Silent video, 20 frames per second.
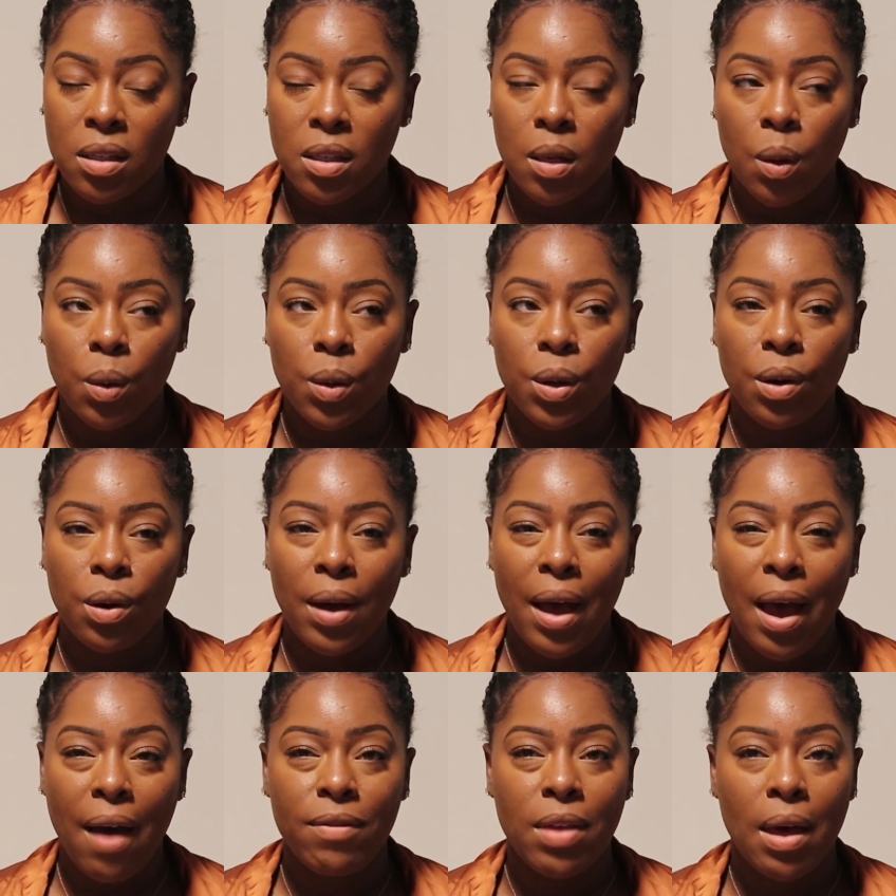So you
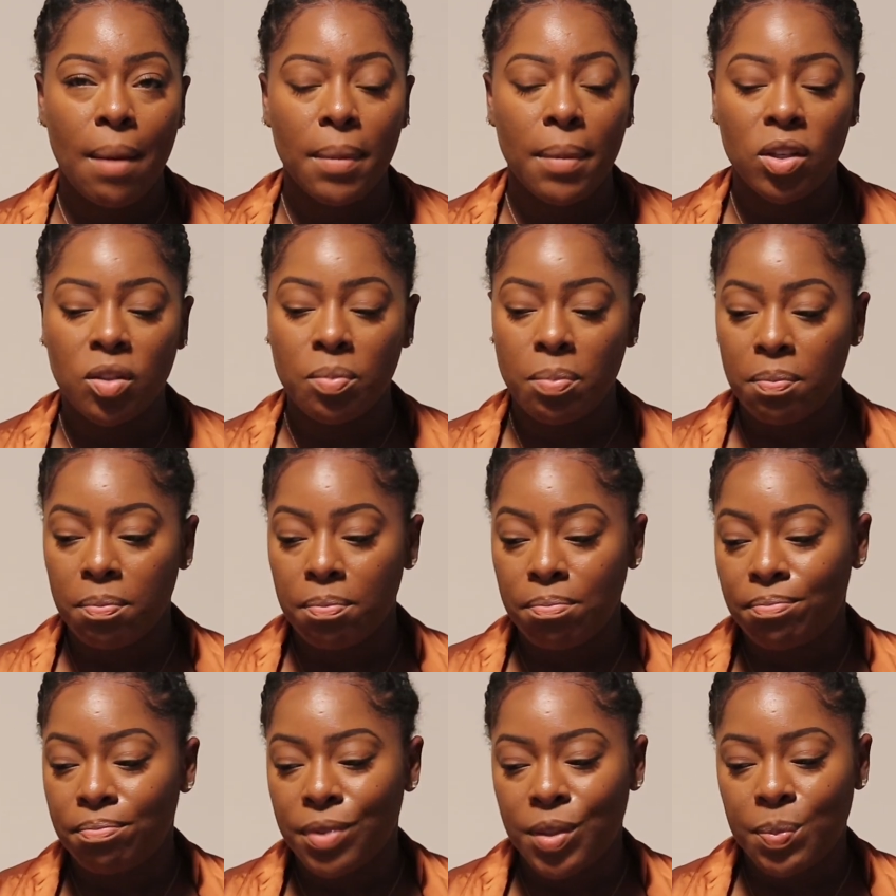don't have that much
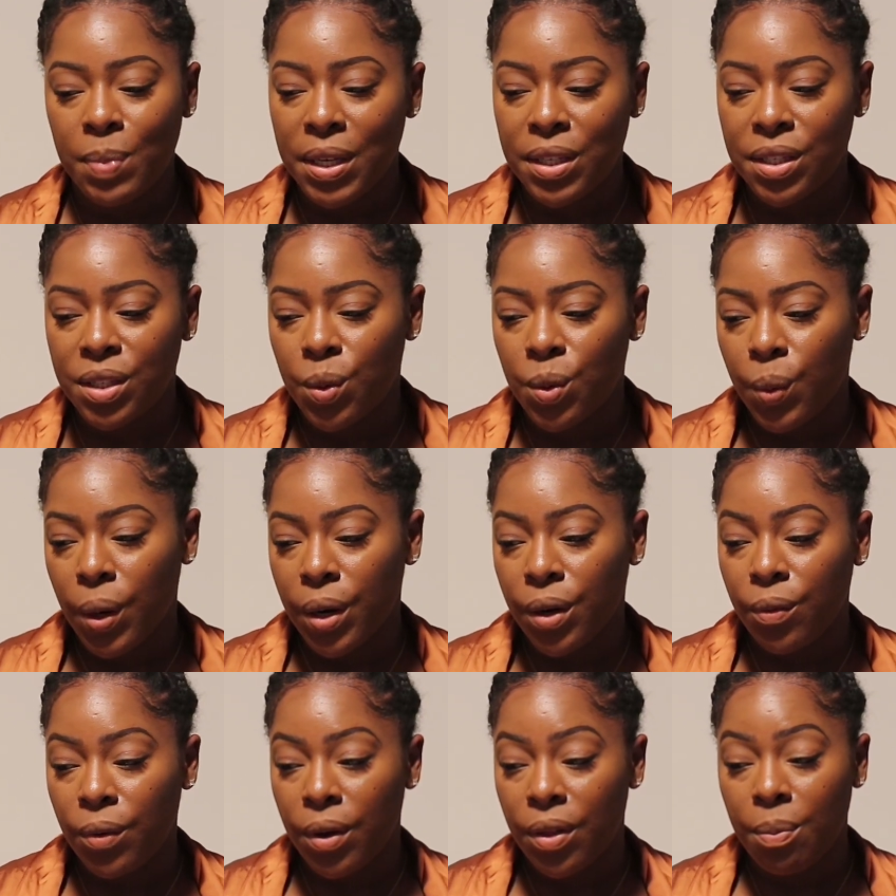space to
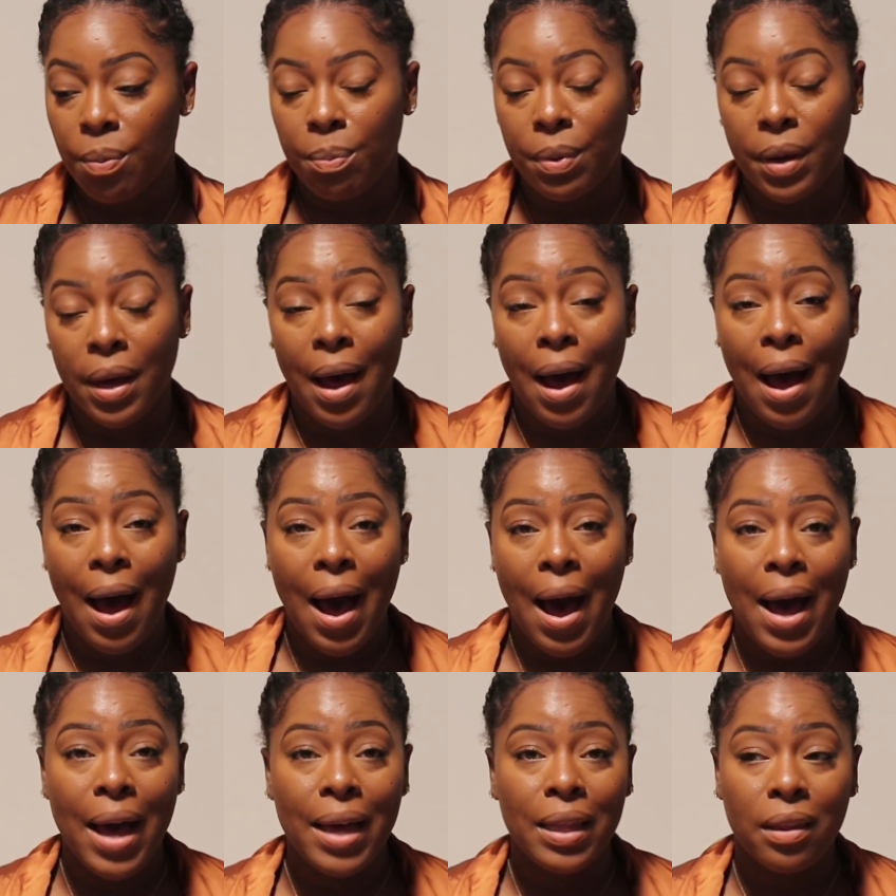work with. But
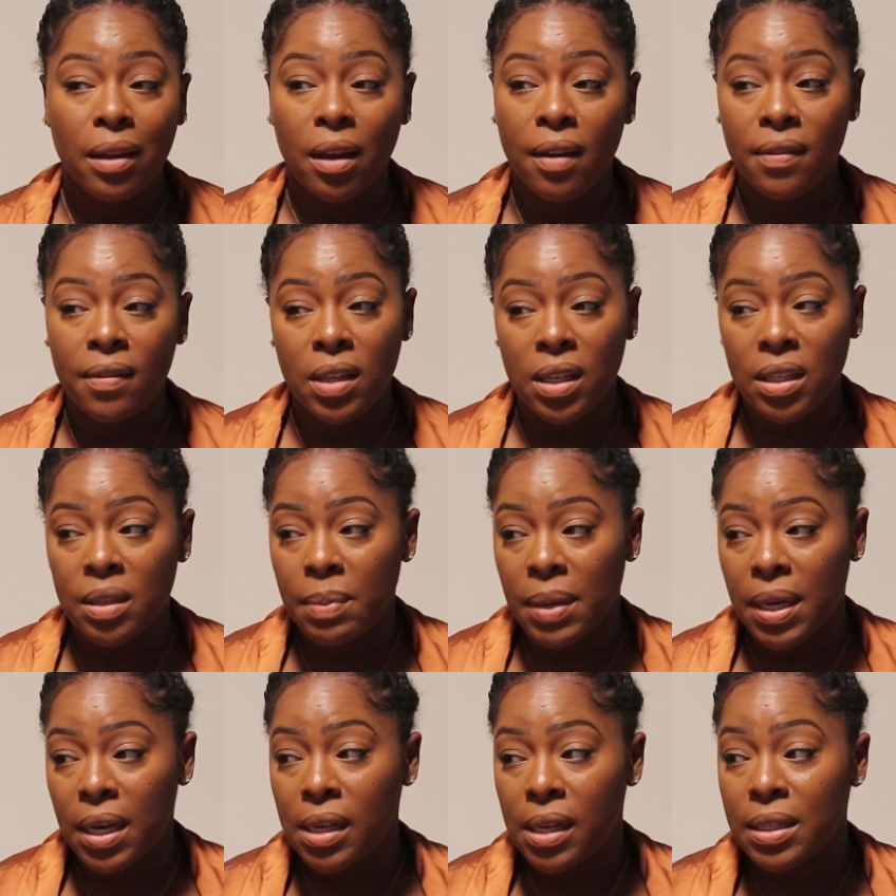I love these
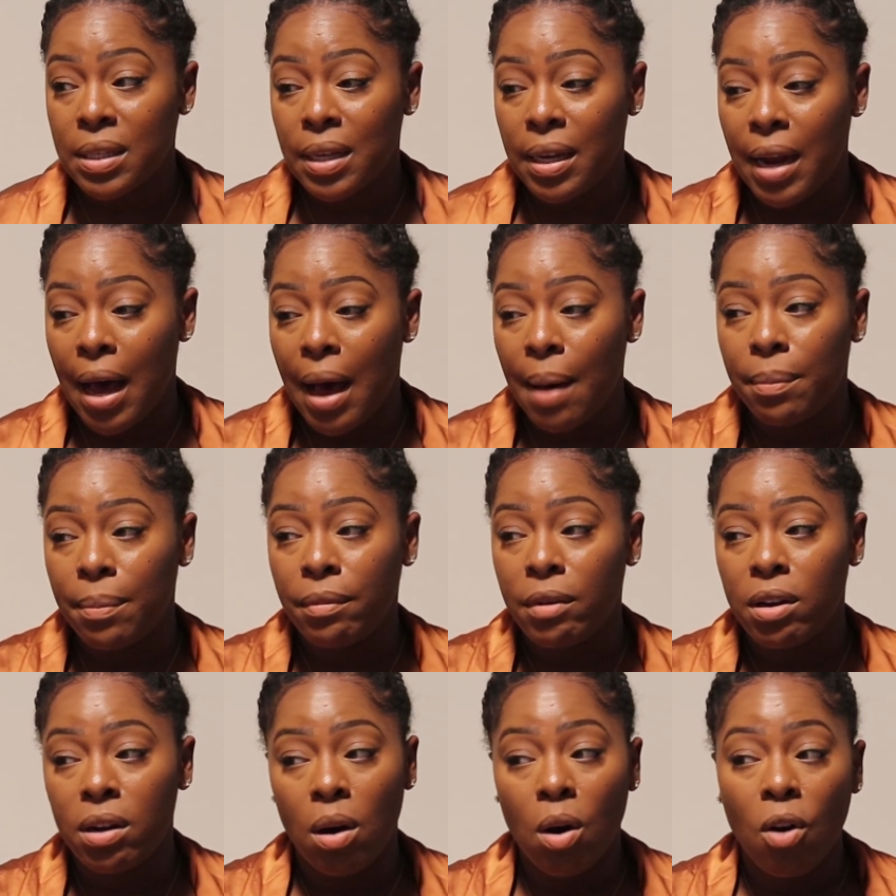pants, and
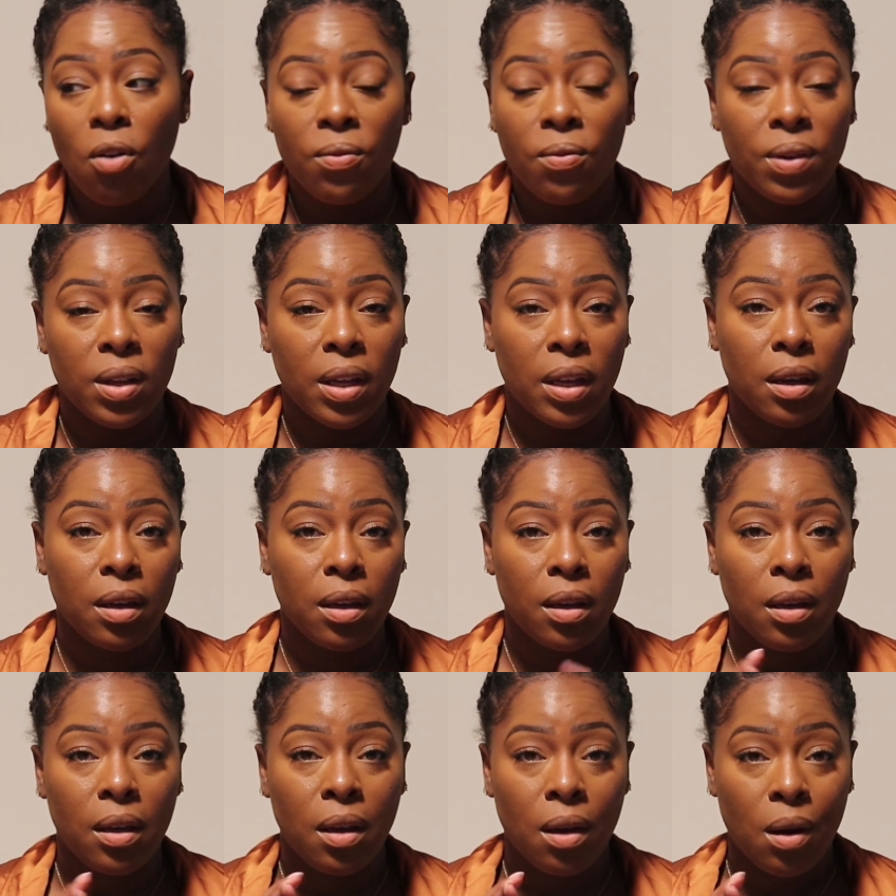I'm going to
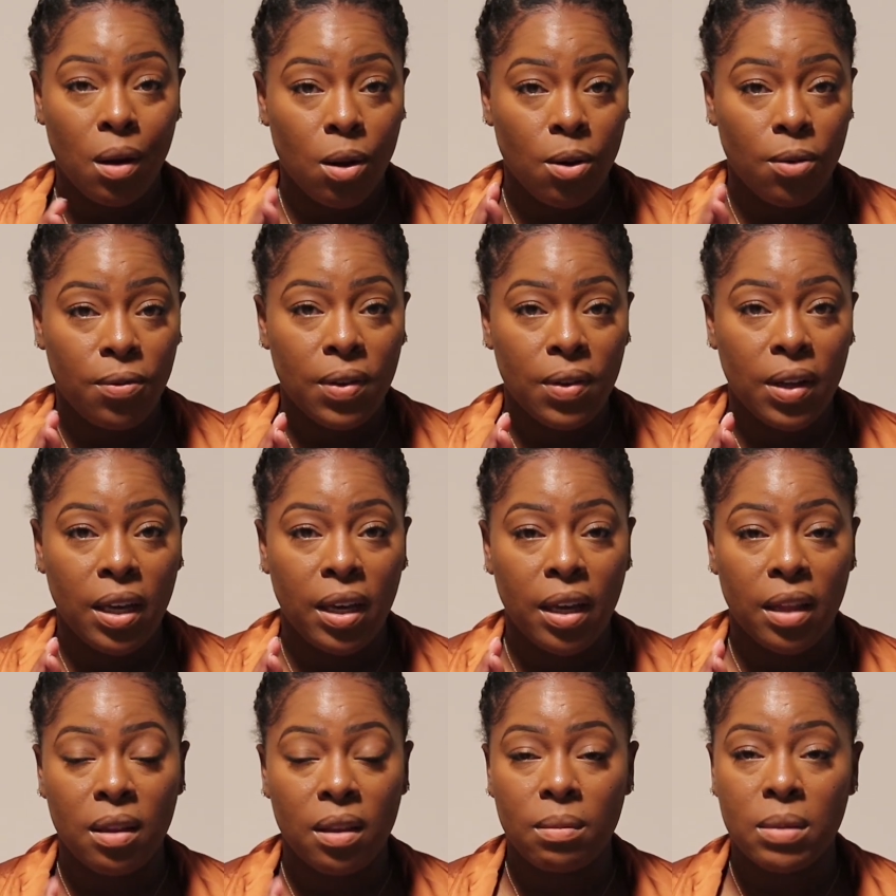hopefully
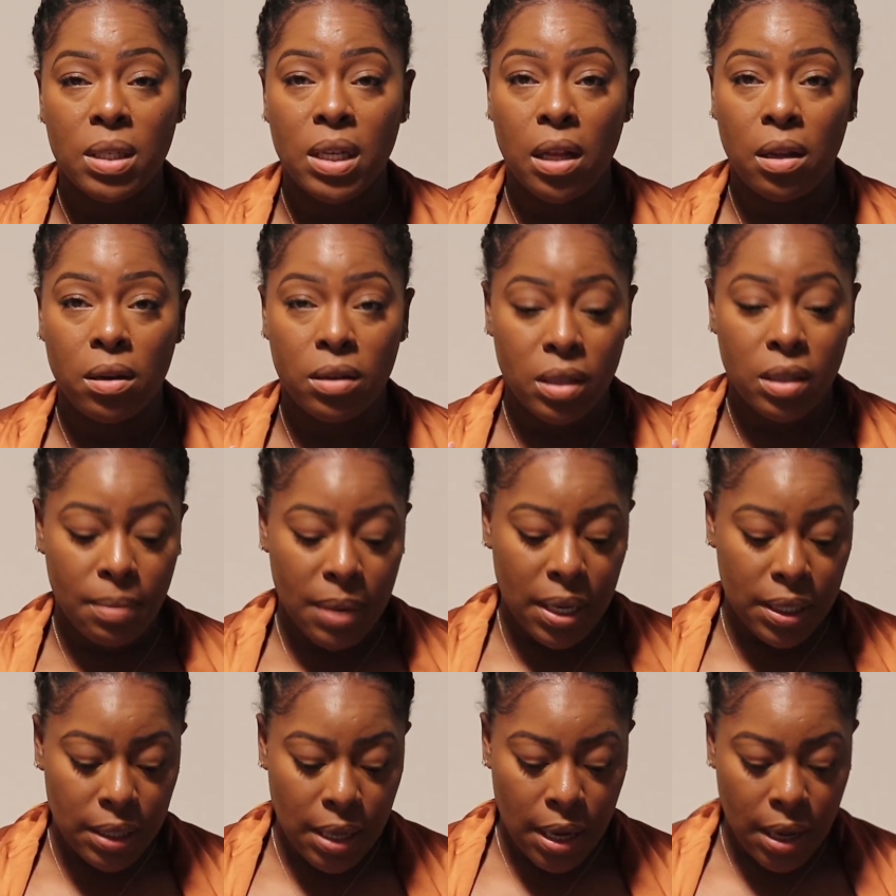get them tailored to
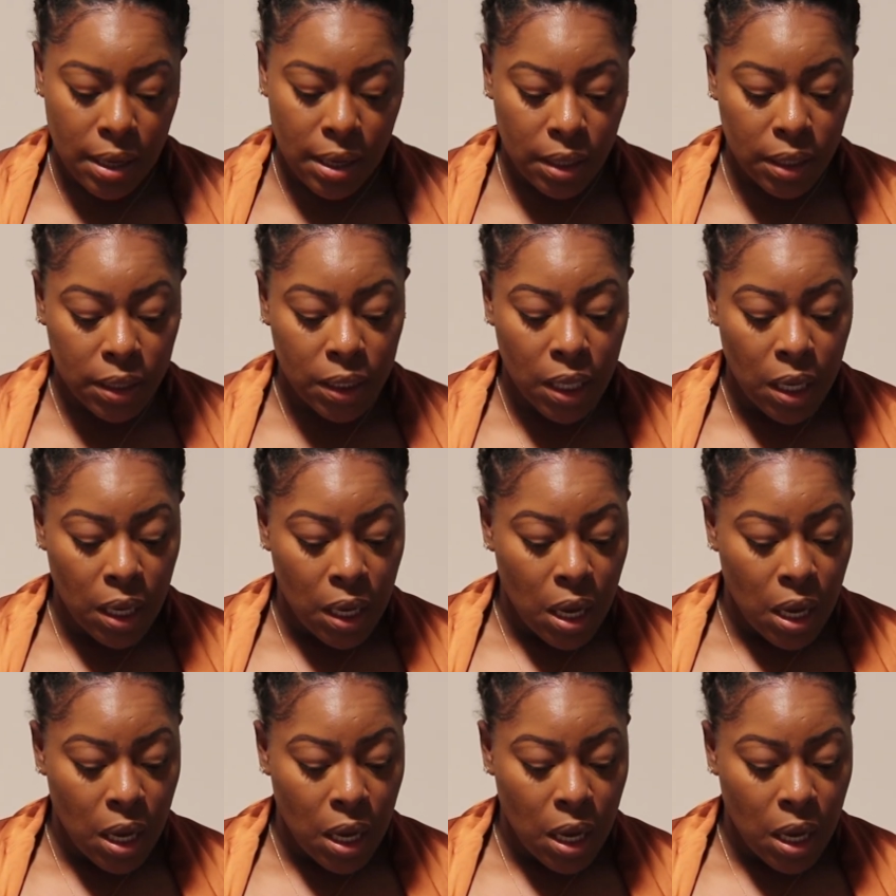my size.